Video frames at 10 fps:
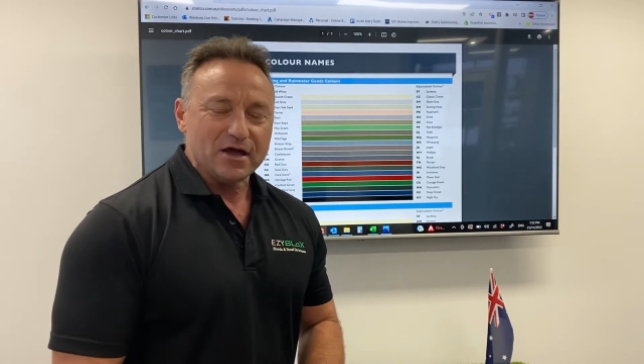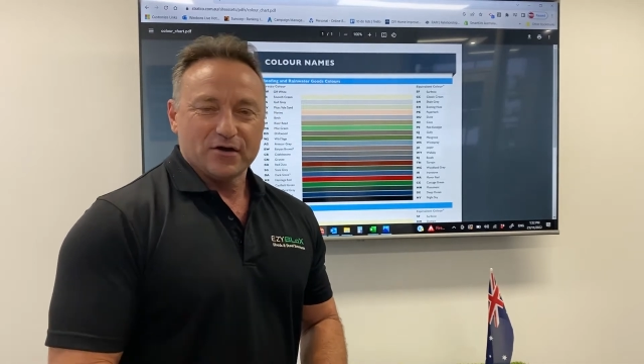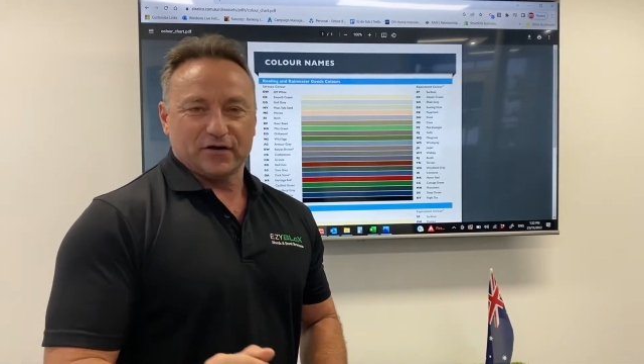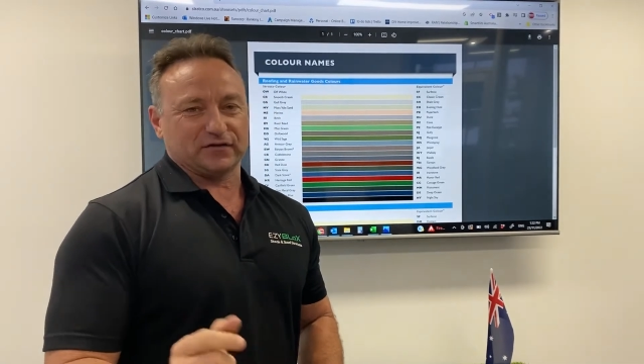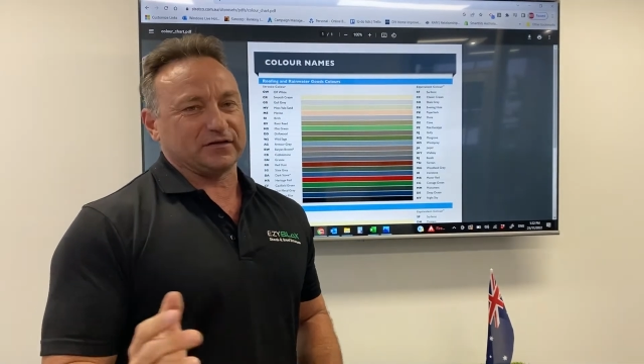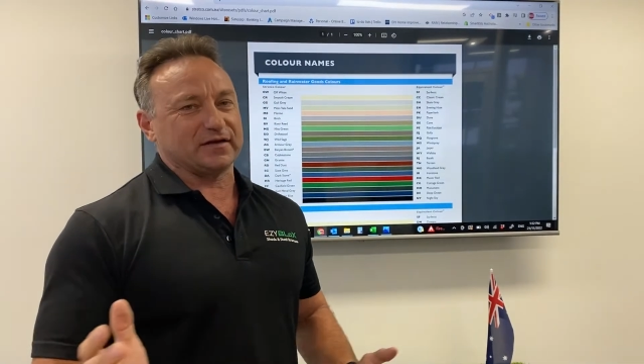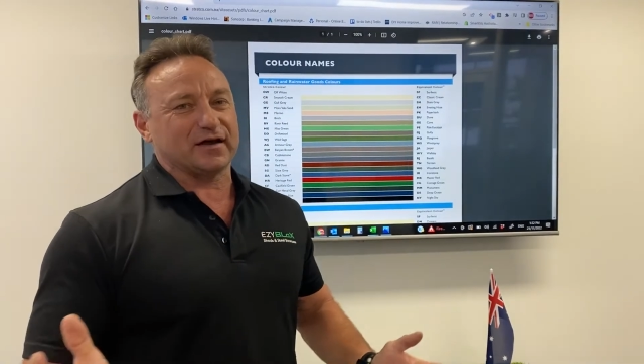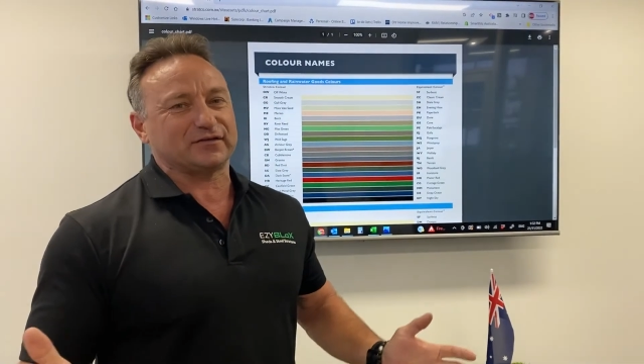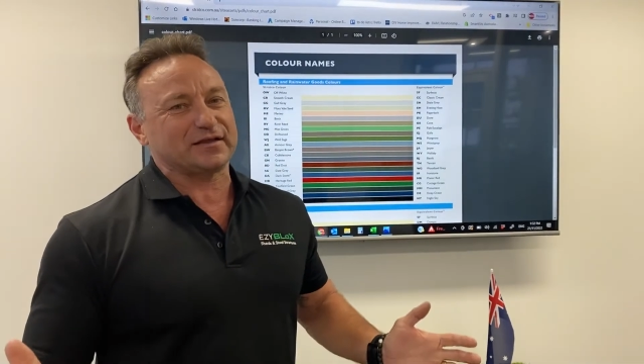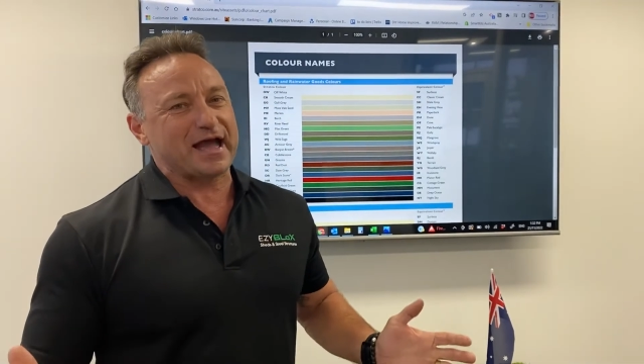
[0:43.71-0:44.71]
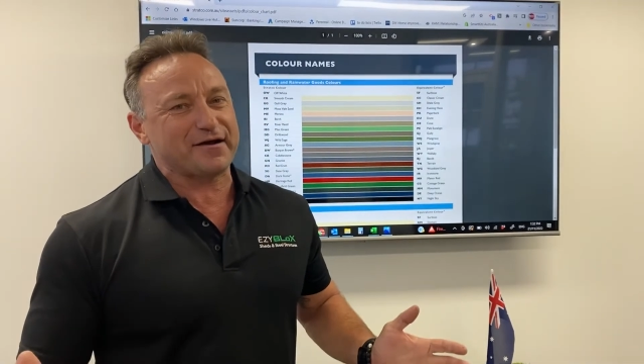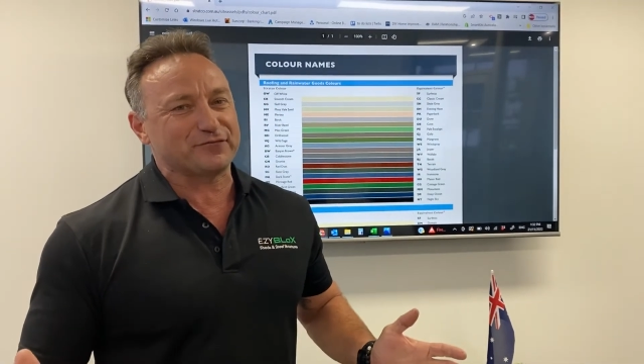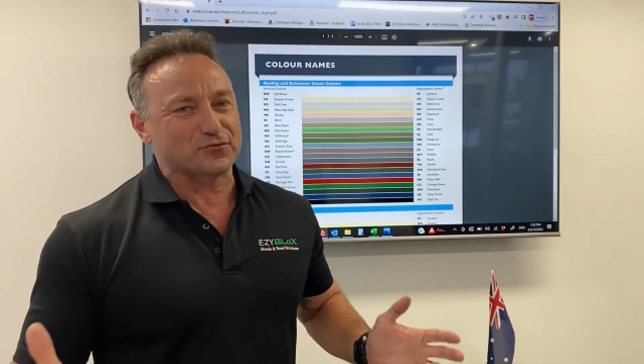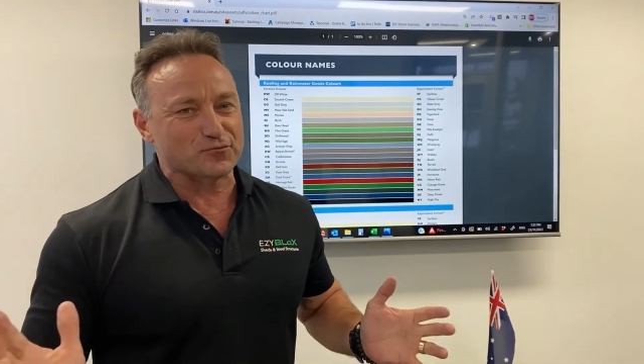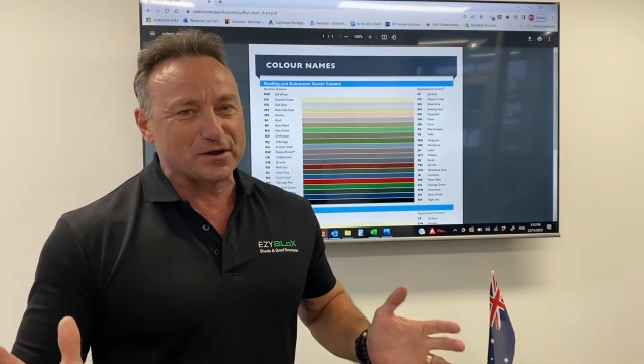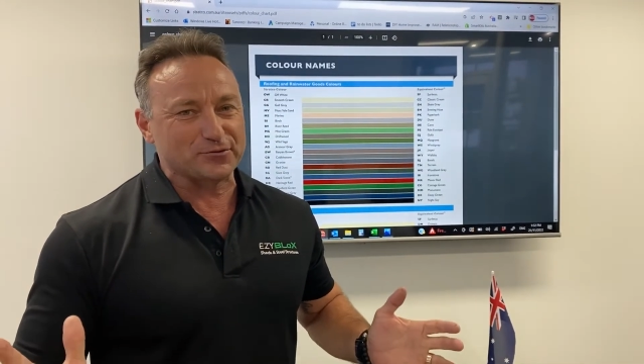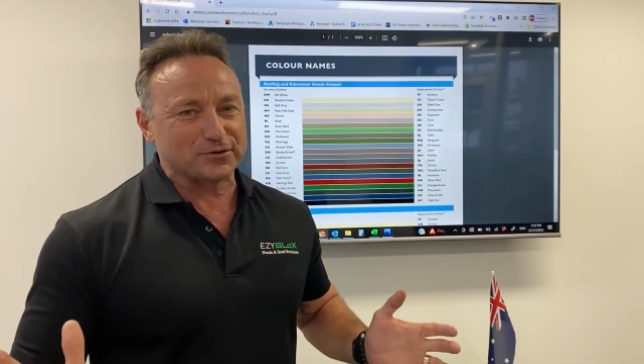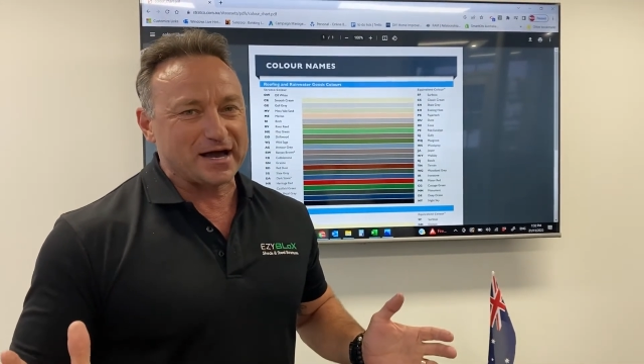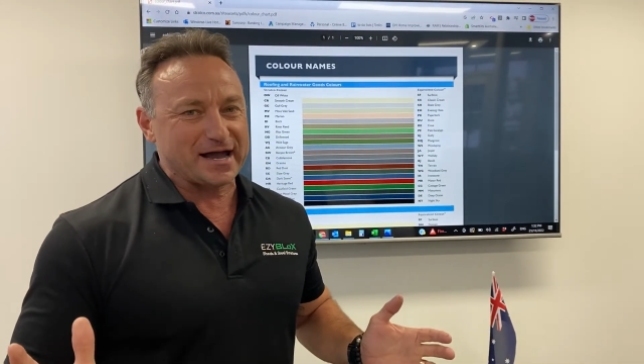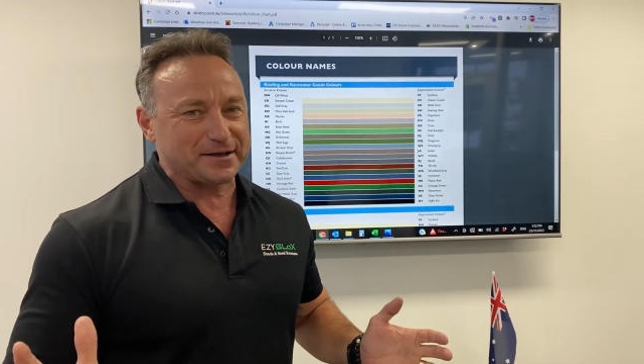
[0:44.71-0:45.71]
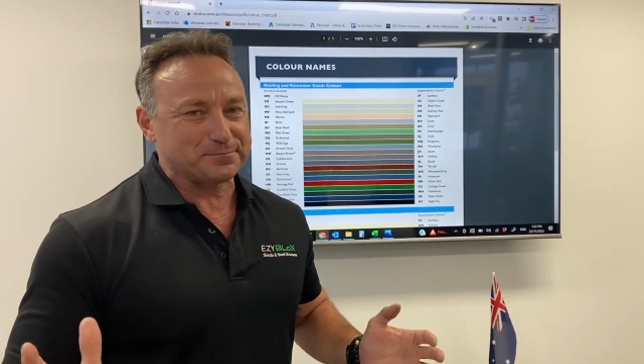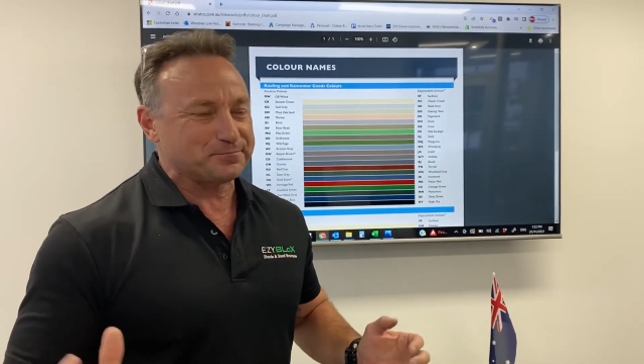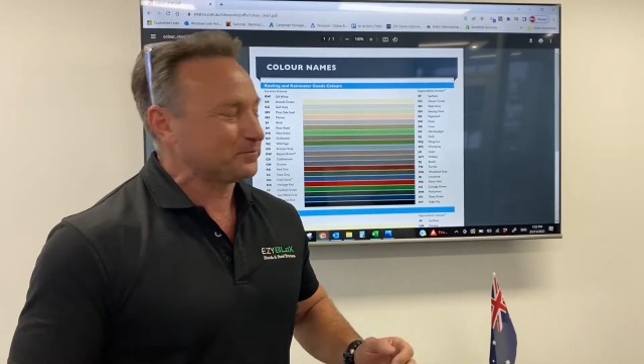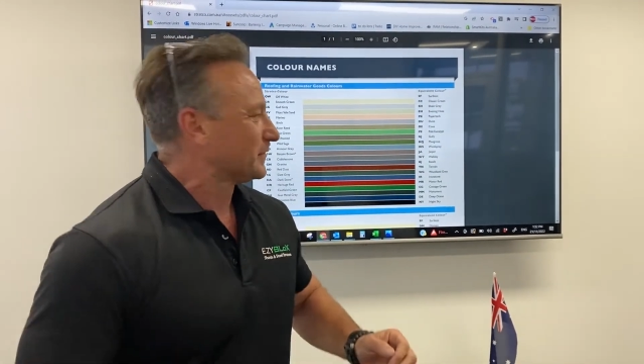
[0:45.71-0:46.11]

Because it doesn't have the real name.